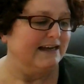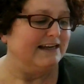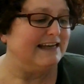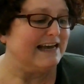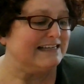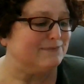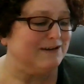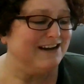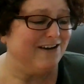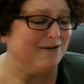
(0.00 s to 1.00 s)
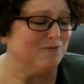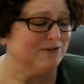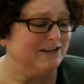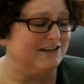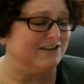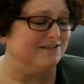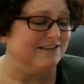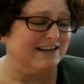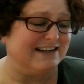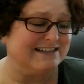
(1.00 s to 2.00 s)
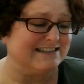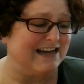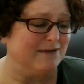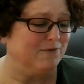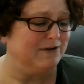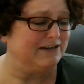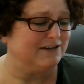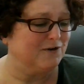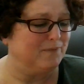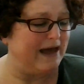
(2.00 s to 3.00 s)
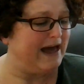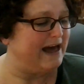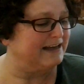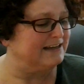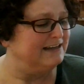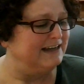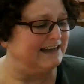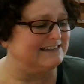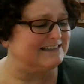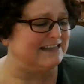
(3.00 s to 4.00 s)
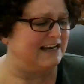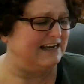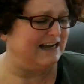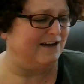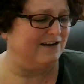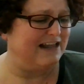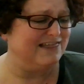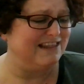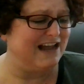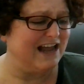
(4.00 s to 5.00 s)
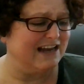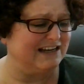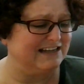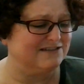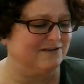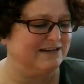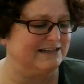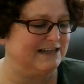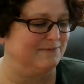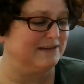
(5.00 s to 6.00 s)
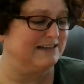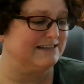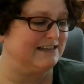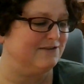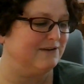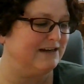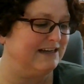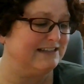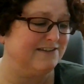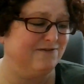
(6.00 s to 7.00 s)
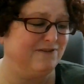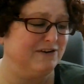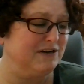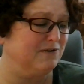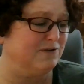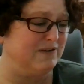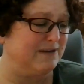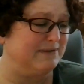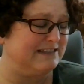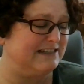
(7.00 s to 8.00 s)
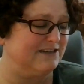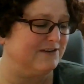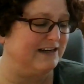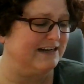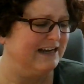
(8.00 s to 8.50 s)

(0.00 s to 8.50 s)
"Yes, but now I'm really curious. I'm going to go back at sundown, and then he's going to tell me the secret. It's a very old family secret."